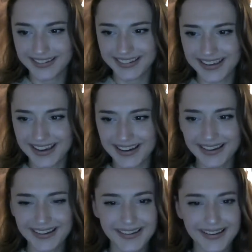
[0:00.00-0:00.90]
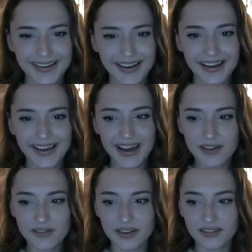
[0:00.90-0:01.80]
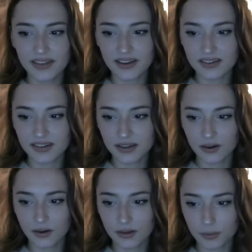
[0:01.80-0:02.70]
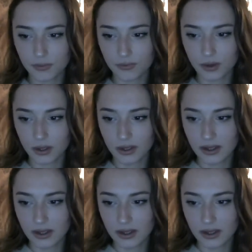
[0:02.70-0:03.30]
Yeah, I haven't actually heard that before.